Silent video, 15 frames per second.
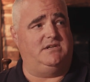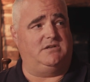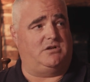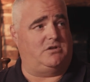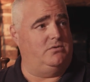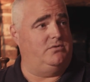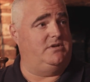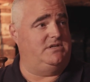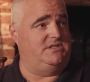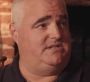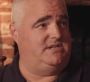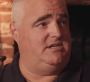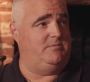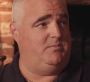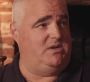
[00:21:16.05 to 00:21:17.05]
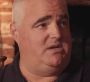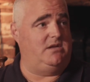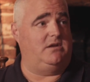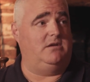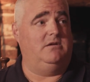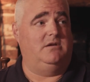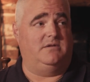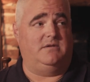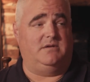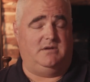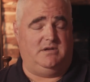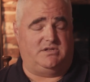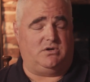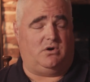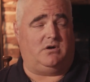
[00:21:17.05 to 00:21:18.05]
including Z being
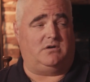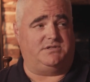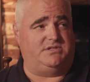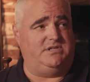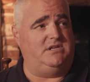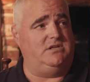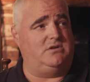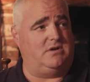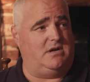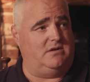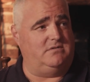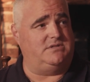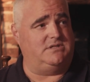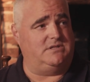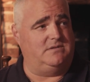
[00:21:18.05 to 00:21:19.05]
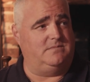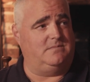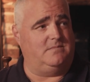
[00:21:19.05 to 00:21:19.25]
it's all senior housing.